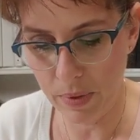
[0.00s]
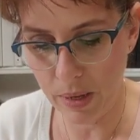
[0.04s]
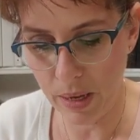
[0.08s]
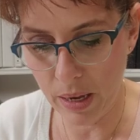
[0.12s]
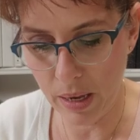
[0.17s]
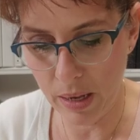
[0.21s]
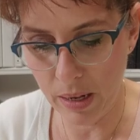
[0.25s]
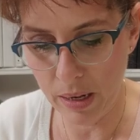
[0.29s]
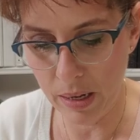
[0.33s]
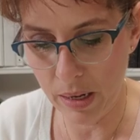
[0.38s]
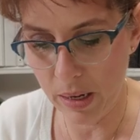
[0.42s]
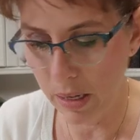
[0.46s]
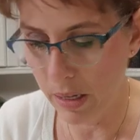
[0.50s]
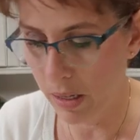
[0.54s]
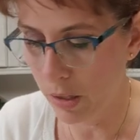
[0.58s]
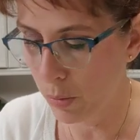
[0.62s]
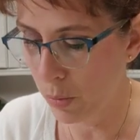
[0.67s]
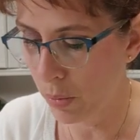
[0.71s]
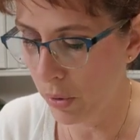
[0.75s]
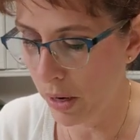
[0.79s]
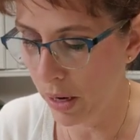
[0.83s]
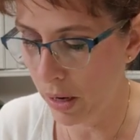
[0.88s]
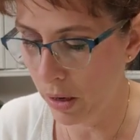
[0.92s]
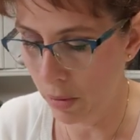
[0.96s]
and it is
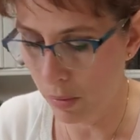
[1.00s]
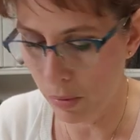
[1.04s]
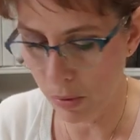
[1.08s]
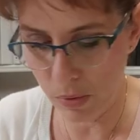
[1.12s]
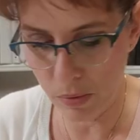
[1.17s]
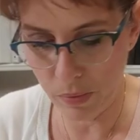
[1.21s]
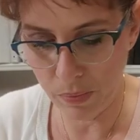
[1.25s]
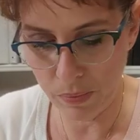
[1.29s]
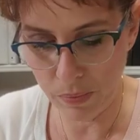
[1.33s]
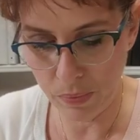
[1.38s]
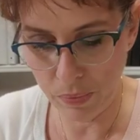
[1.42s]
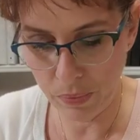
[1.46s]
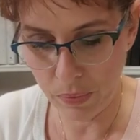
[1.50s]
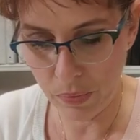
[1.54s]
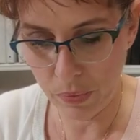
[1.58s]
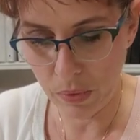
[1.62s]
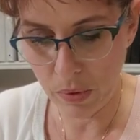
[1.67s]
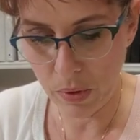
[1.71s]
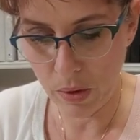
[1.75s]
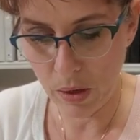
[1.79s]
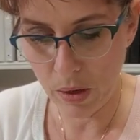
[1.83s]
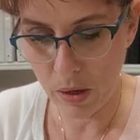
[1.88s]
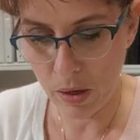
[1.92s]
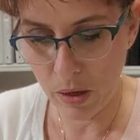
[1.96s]
breakable.
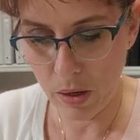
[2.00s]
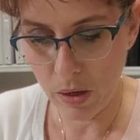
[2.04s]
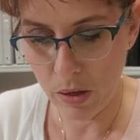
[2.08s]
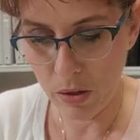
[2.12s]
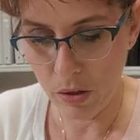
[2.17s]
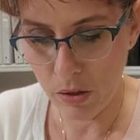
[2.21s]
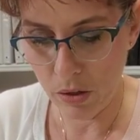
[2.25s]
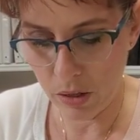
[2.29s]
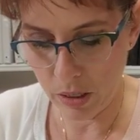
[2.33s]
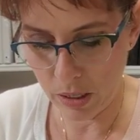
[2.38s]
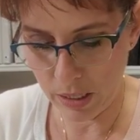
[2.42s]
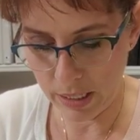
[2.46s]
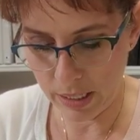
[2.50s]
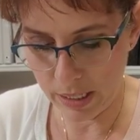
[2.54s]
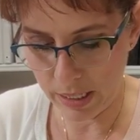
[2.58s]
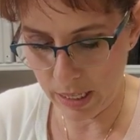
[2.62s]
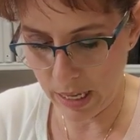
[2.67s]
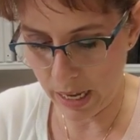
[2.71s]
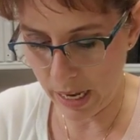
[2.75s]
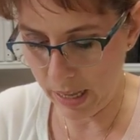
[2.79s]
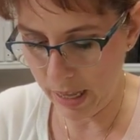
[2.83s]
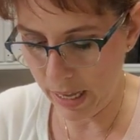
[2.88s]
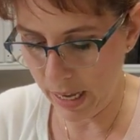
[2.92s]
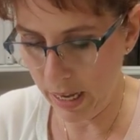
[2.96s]
You're going to
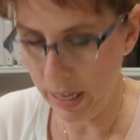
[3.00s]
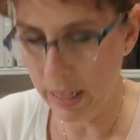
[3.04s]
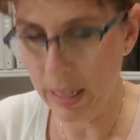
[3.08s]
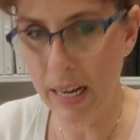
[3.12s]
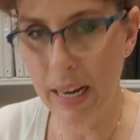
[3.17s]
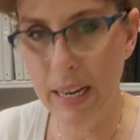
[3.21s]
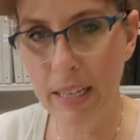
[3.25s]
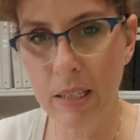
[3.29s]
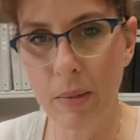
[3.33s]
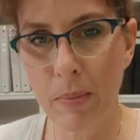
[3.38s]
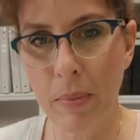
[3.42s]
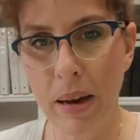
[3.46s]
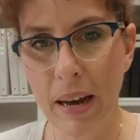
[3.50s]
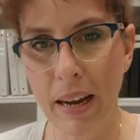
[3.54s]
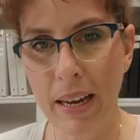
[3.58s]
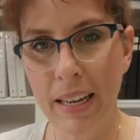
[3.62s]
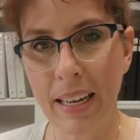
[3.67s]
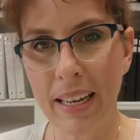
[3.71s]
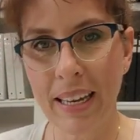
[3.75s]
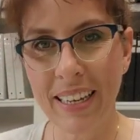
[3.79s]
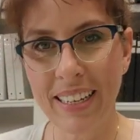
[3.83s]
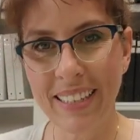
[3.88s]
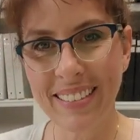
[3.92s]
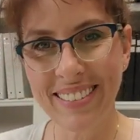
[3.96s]
slide that glass
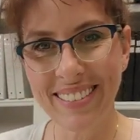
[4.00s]
back in,